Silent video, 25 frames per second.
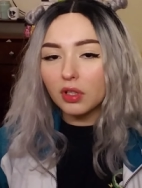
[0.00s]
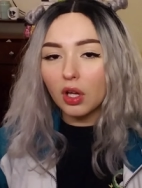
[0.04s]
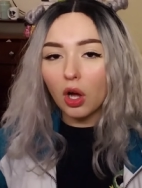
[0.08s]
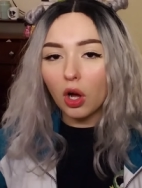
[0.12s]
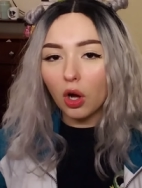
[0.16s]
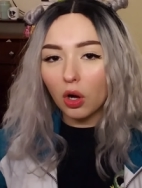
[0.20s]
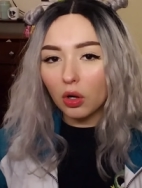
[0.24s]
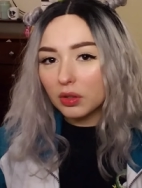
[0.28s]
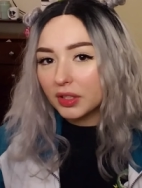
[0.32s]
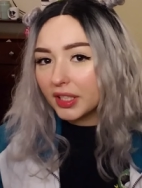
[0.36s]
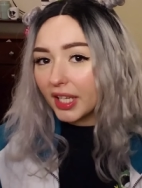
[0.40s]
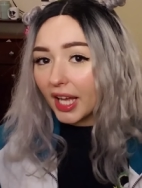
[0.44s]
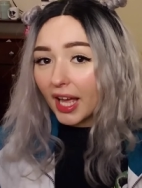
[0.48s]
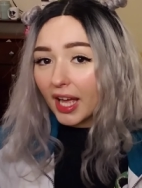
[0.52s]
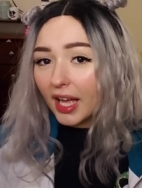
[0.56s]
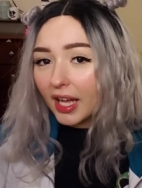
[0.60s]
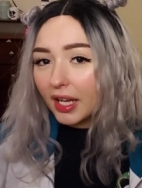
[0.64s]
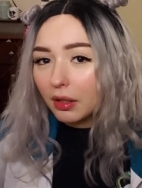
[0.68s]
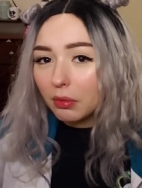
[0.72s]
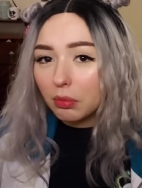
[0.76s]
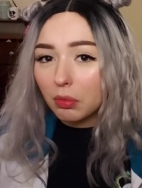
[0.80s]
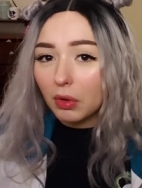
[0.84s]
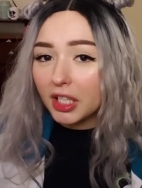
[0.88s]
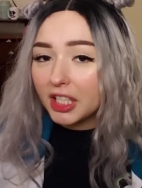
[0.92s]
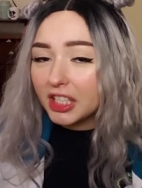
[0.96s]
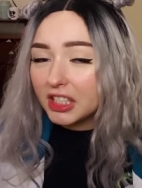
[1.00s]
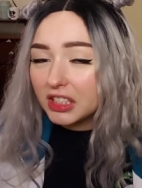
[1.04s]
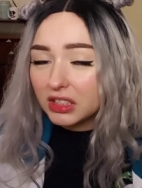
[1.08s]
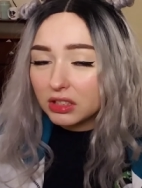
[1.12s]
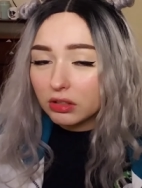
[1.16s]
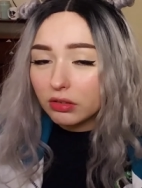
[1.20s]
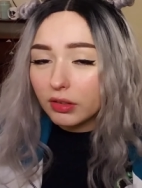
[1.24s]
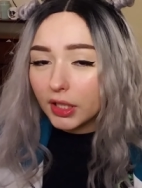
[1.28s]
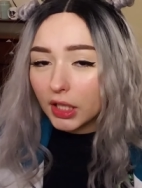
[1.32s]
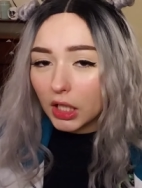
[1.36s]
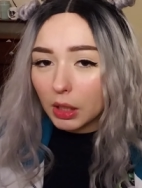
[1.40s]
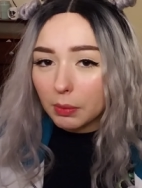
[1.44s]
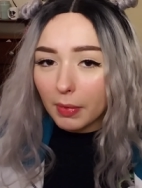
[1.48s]
okay what he's
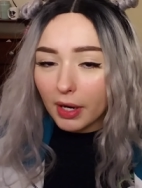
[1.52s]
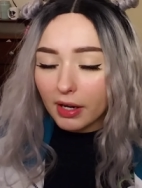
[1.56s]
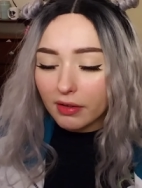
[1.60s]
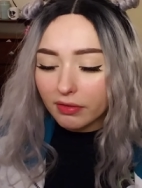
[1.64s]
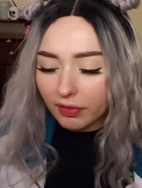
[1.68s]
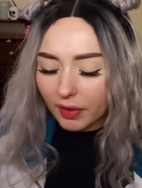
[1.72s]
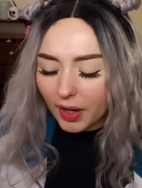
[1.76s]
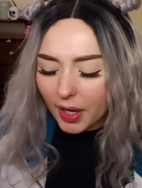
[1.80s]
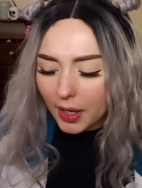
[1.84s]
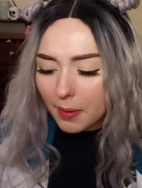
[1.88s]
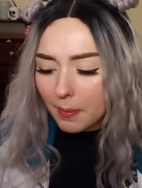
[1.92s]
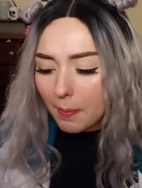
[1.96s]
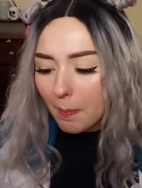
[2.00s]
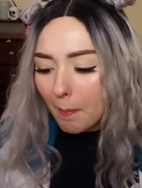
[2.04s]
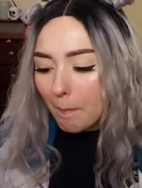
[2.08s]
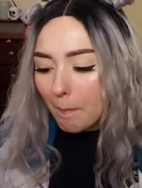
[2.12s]
doing on my friend.